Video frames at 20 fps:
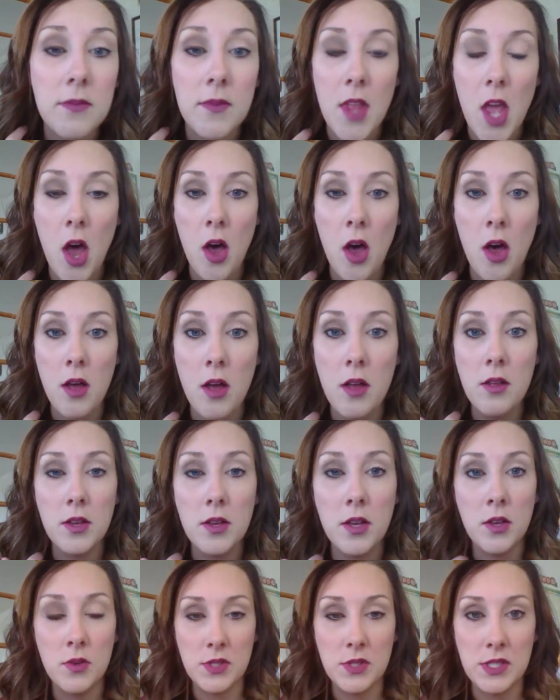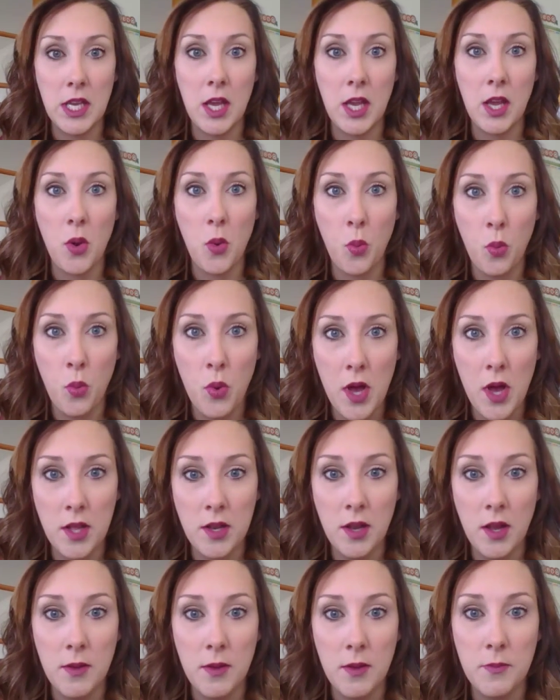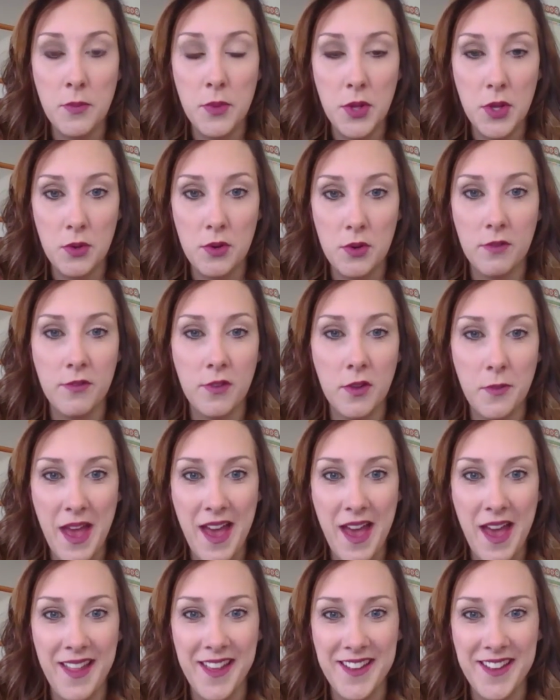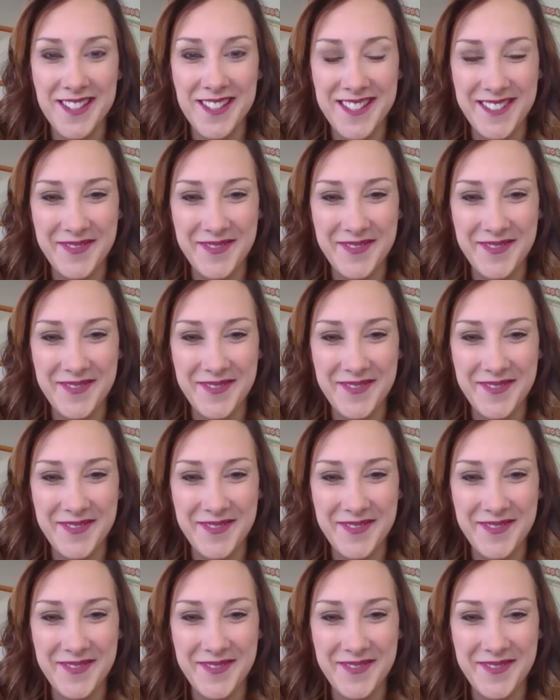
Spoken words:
All using one beautiful palette.